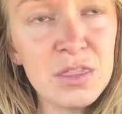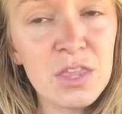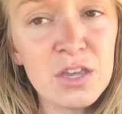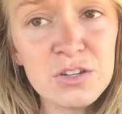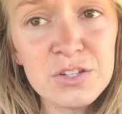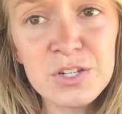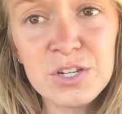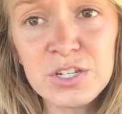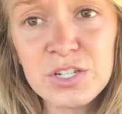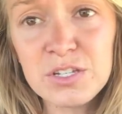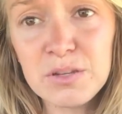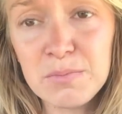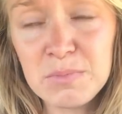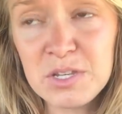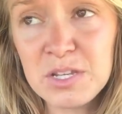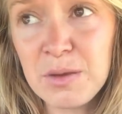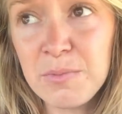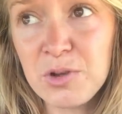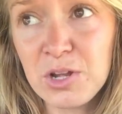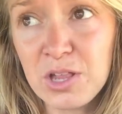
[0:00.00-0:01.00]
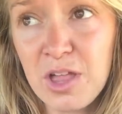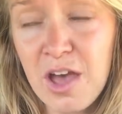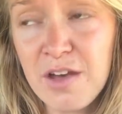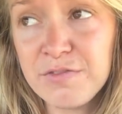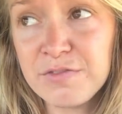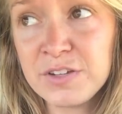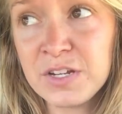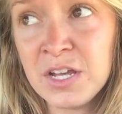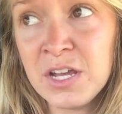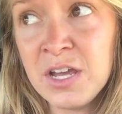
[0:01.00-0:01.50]
there's still some summer
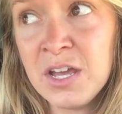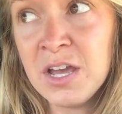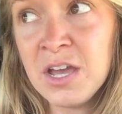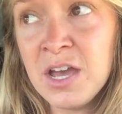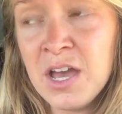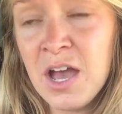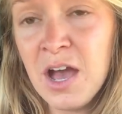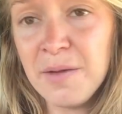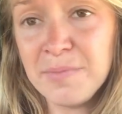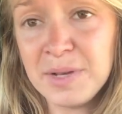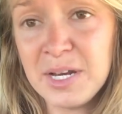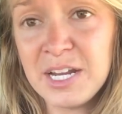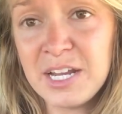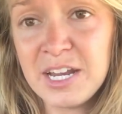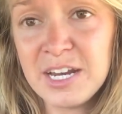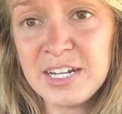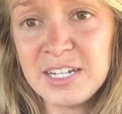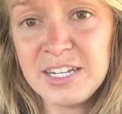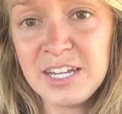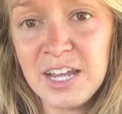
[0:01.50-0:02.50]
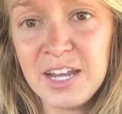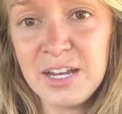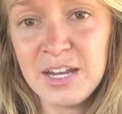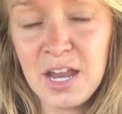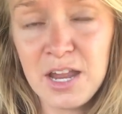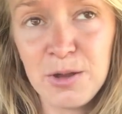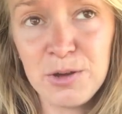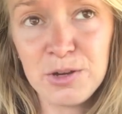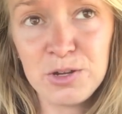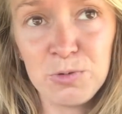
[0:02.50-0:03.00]
left. I'm gonna get it done,
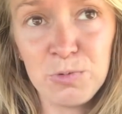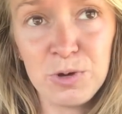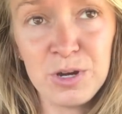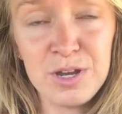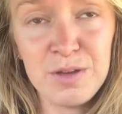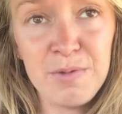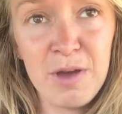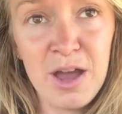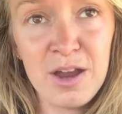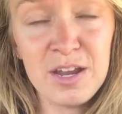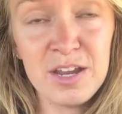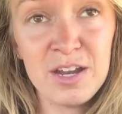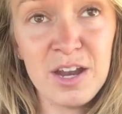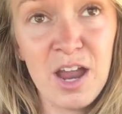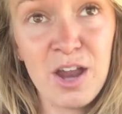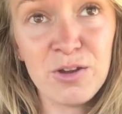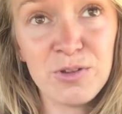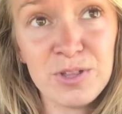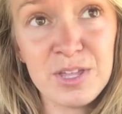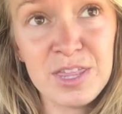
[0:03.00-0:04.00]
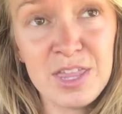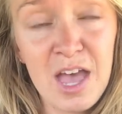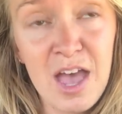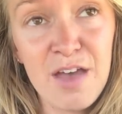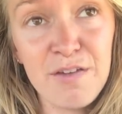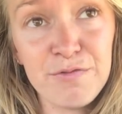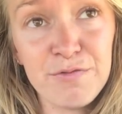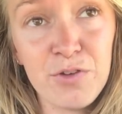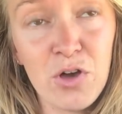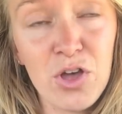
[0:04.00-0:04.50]
not to worry about it. Not only
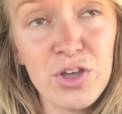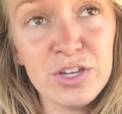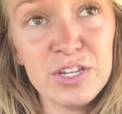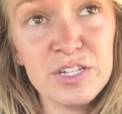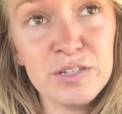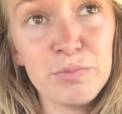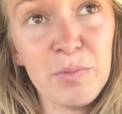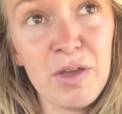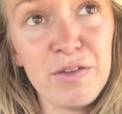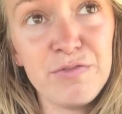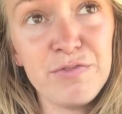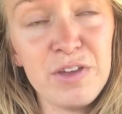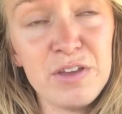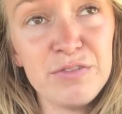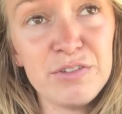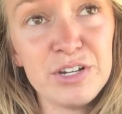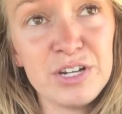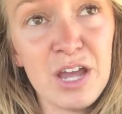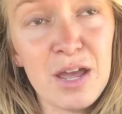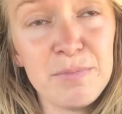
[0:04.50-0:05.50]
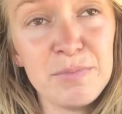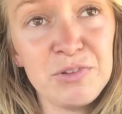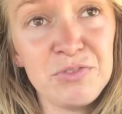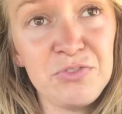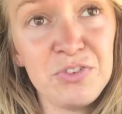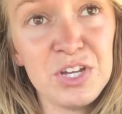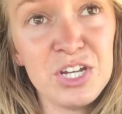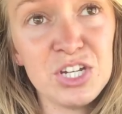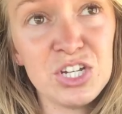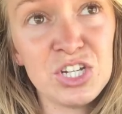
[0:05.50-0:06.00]
that, fall is my favorite time to
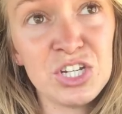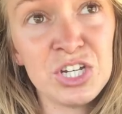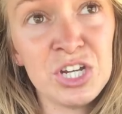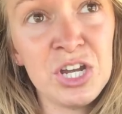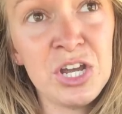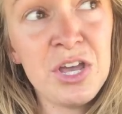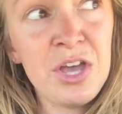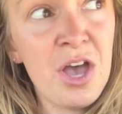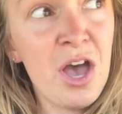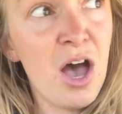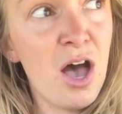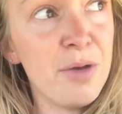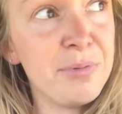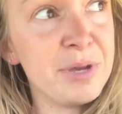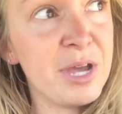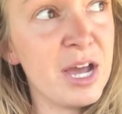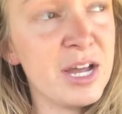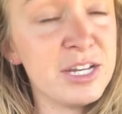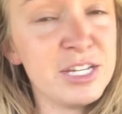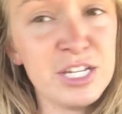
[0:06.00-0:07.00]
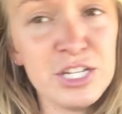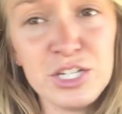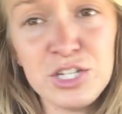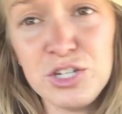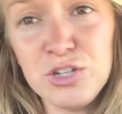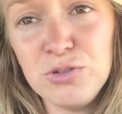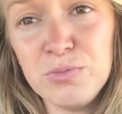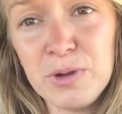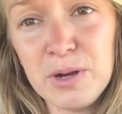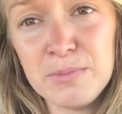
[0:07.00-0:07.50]
fish. I'll be hunting
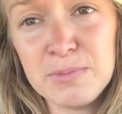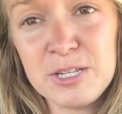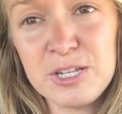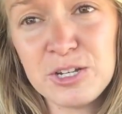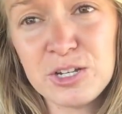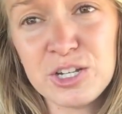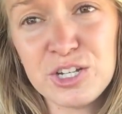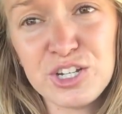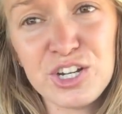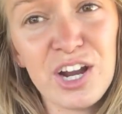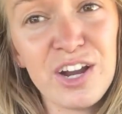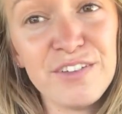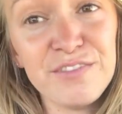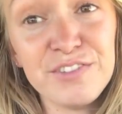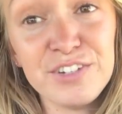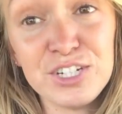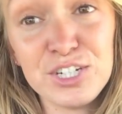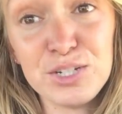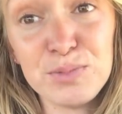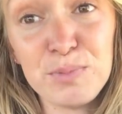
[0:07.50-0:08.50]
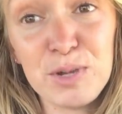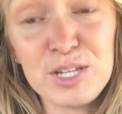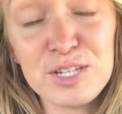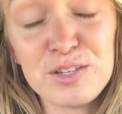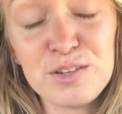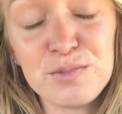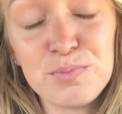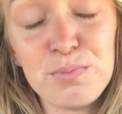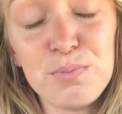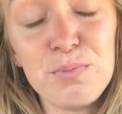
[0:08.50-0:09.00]
too, but I'm still gonna try and fish as much
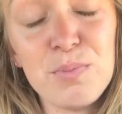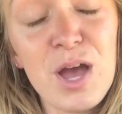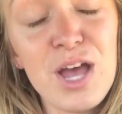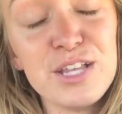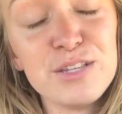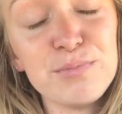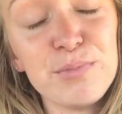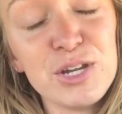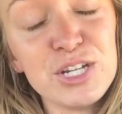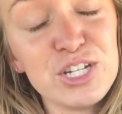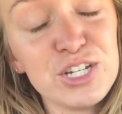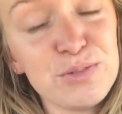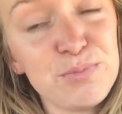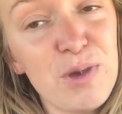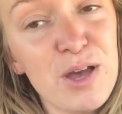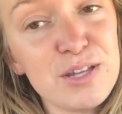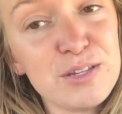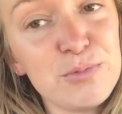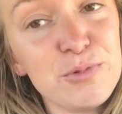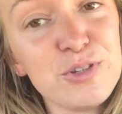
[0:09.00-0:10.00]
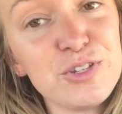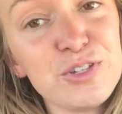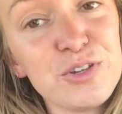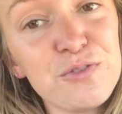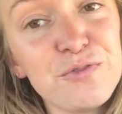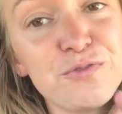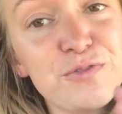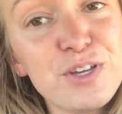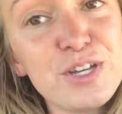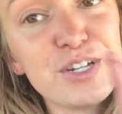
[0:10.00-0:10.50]
as, as much as possible. So
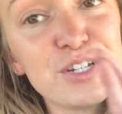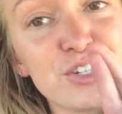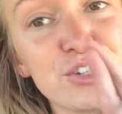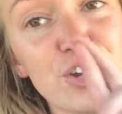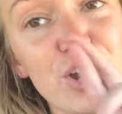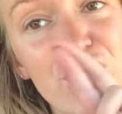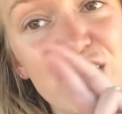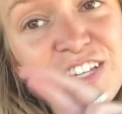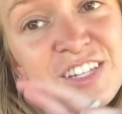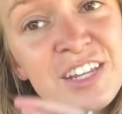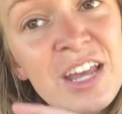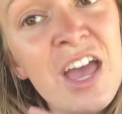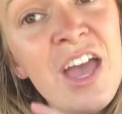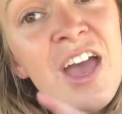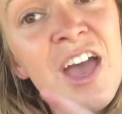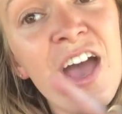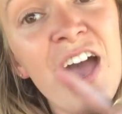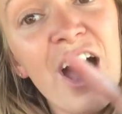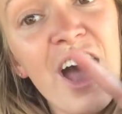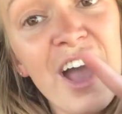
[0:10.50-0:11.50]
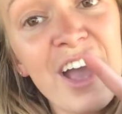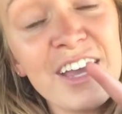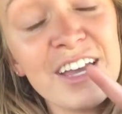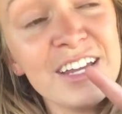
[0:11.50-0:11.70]
fingers crossed, I